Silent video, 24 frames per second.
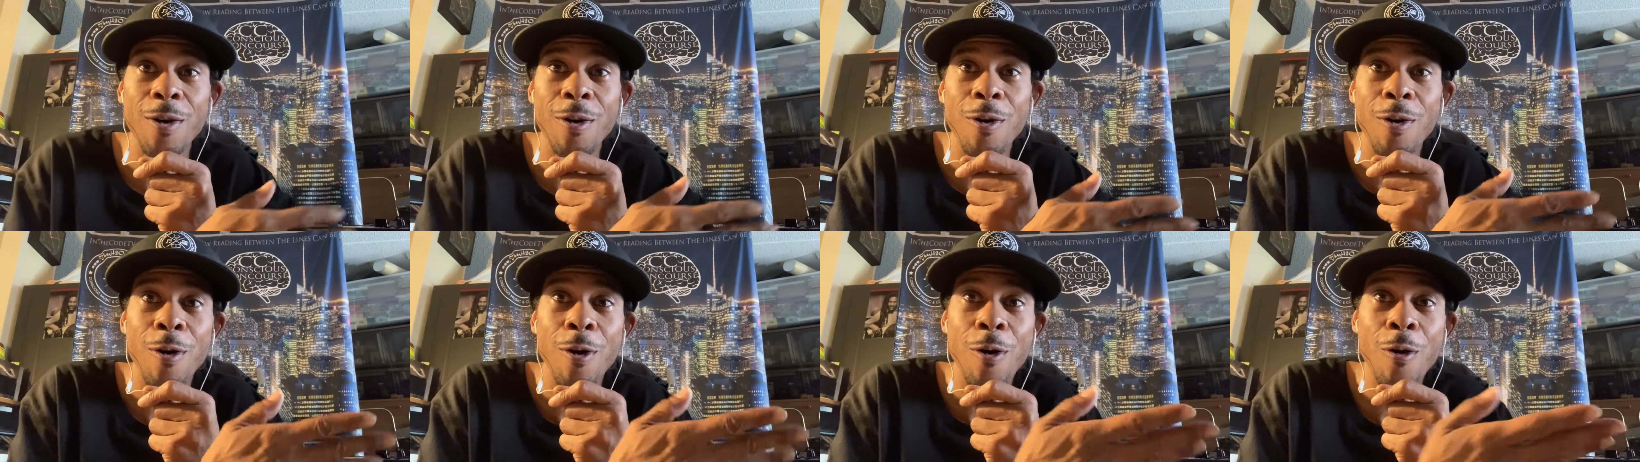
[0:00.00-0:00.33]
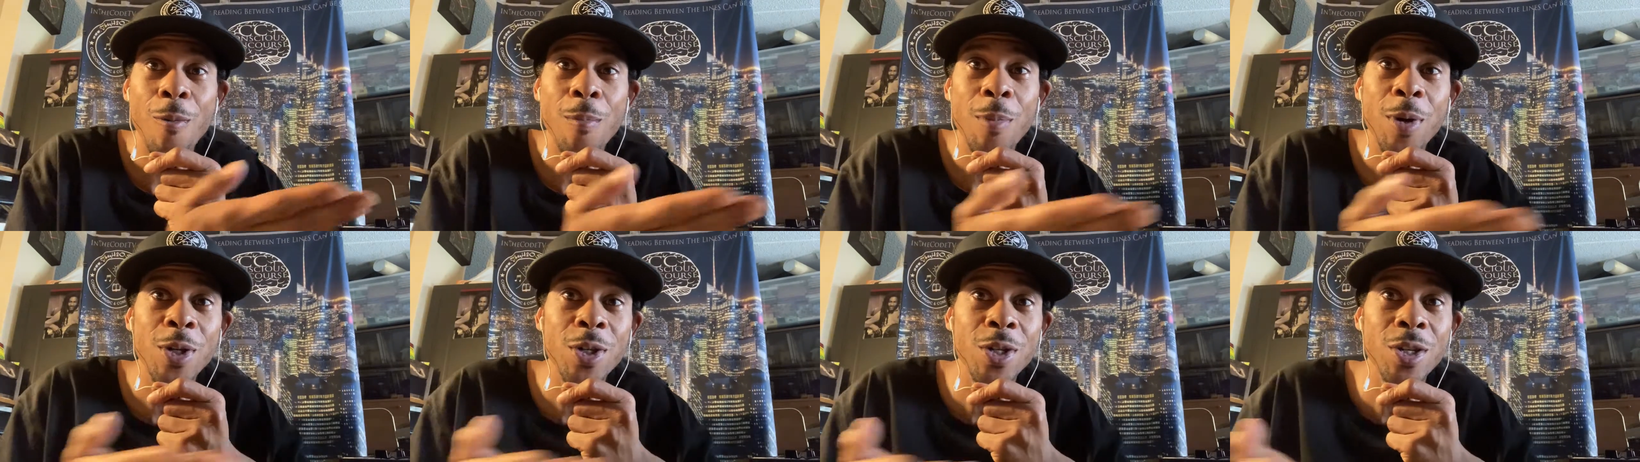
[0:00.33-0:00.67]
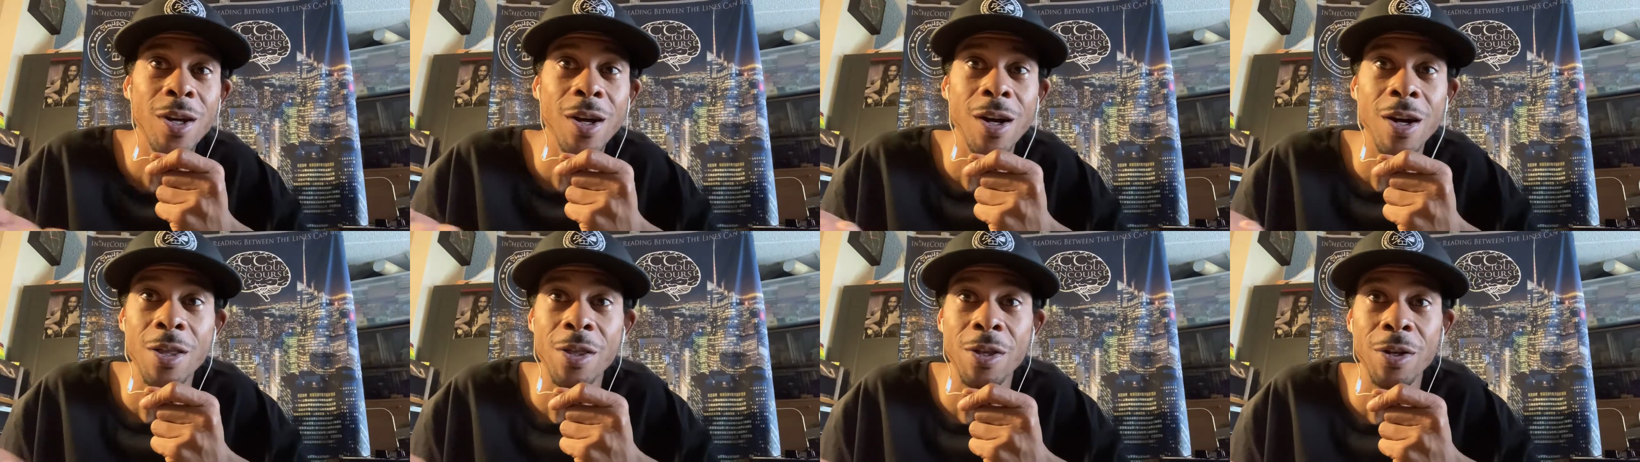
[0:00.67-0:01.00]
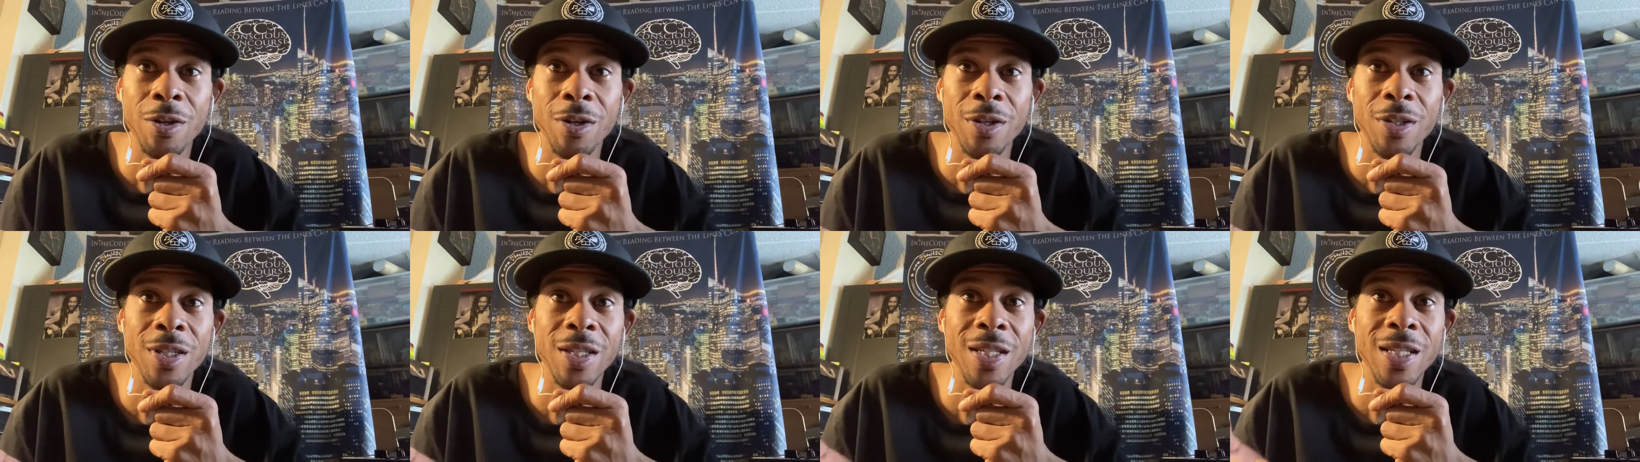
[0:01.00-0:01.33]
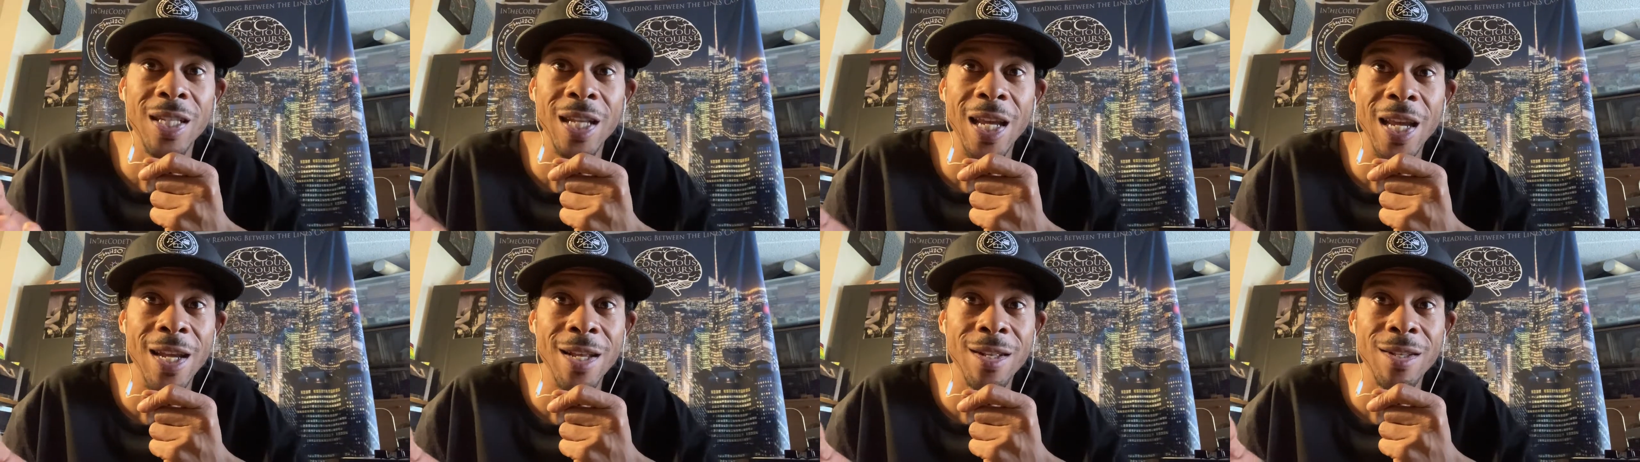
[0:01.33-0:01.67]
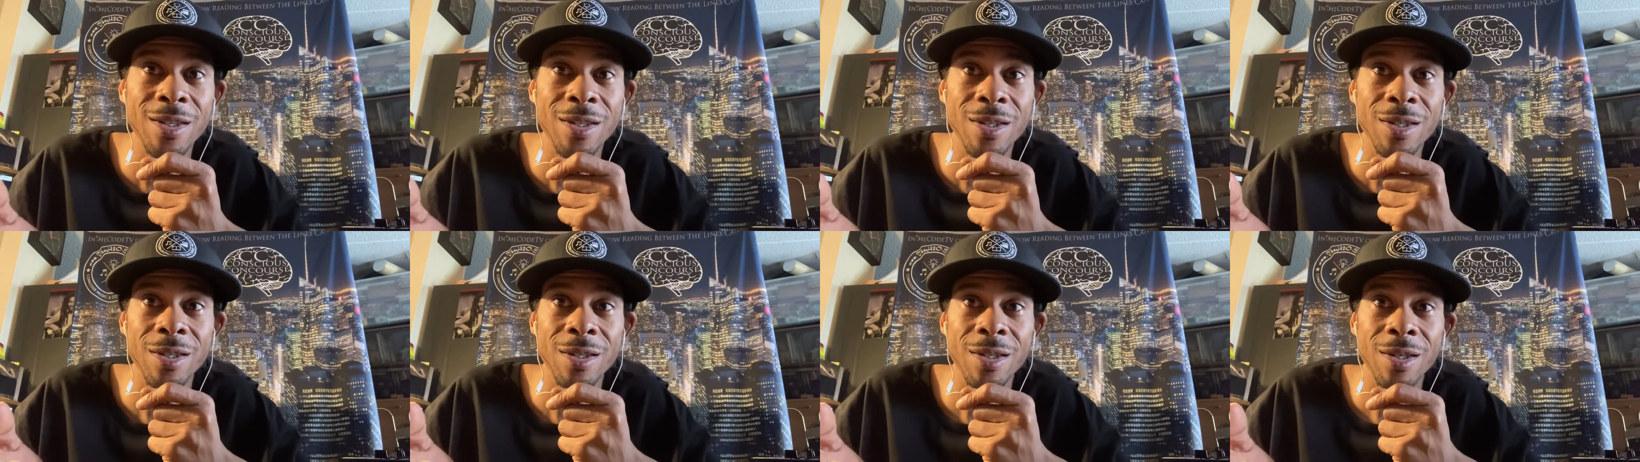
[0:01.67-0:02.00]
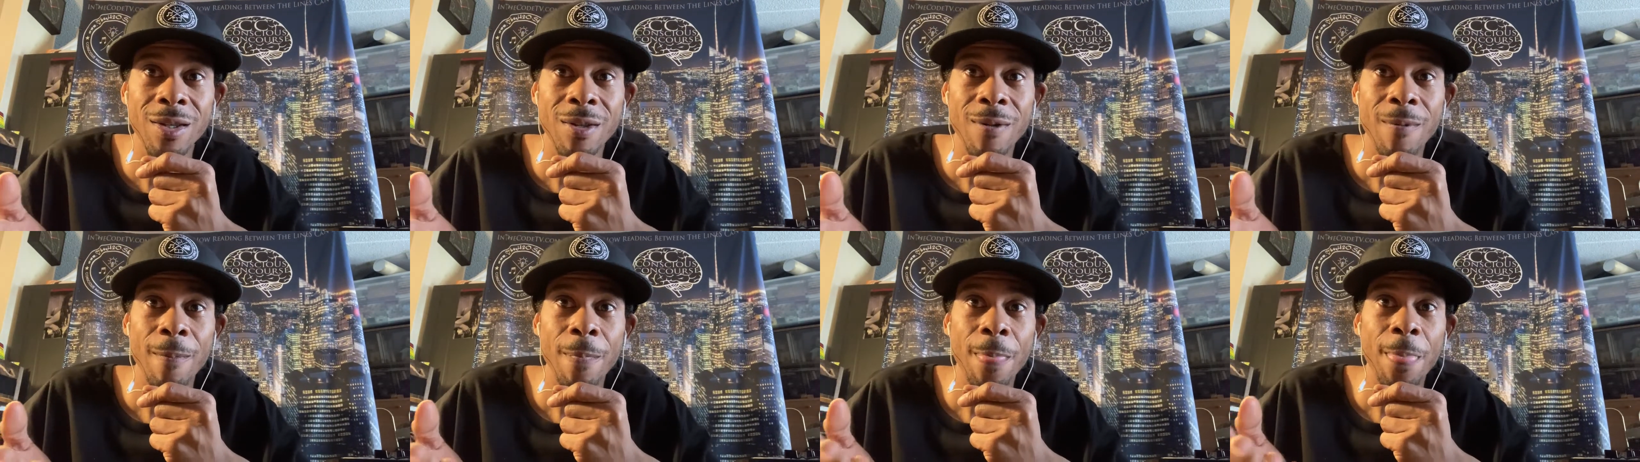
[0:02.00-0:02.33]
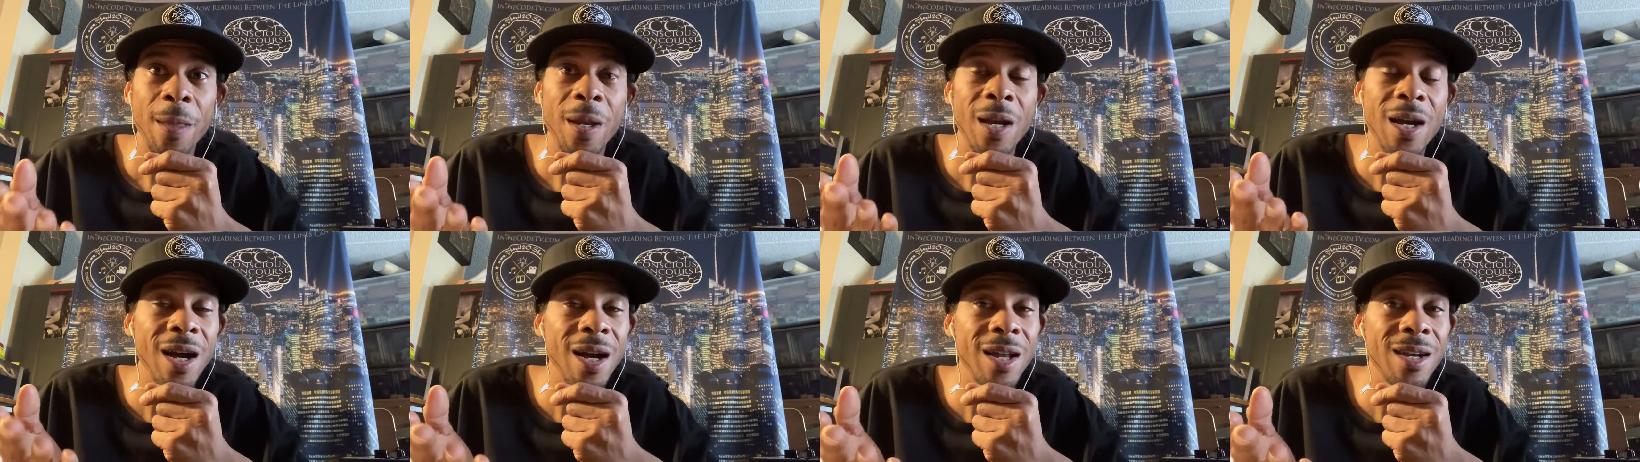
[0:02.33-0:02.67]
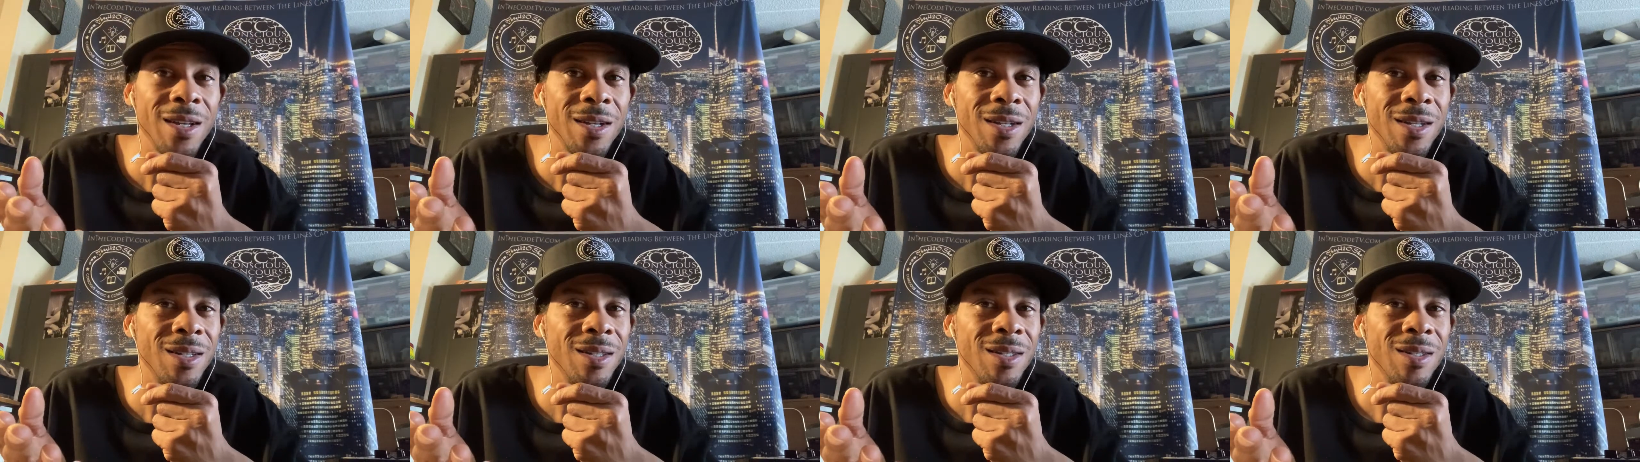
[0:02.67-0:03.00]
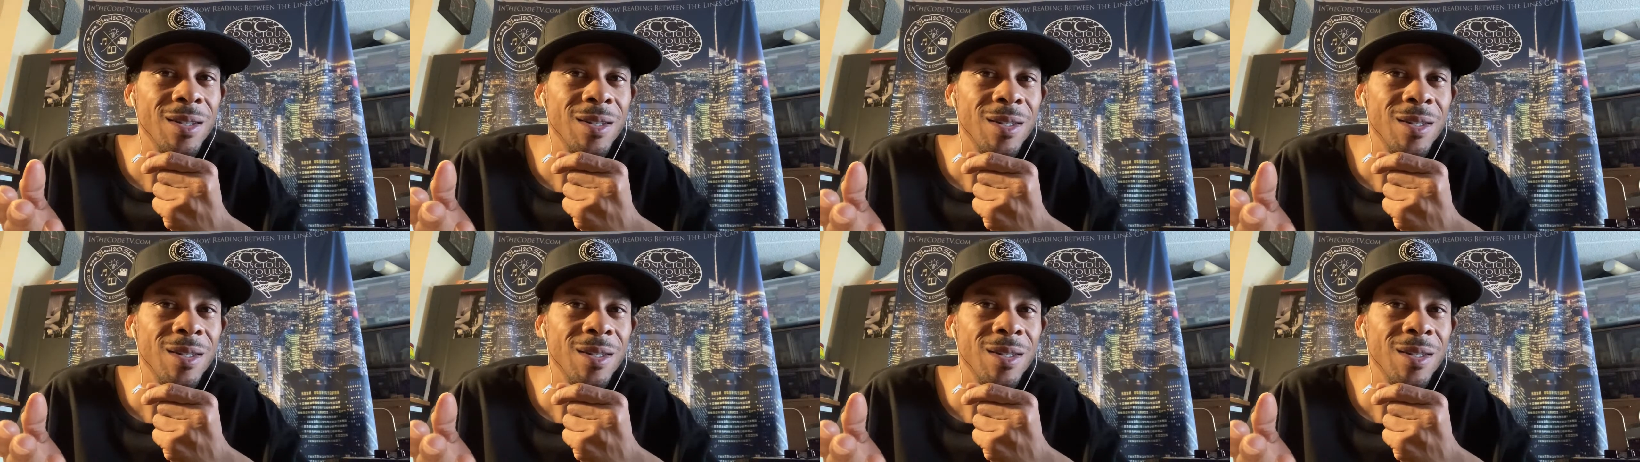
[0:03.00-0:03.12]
a whole bunch of other states kind of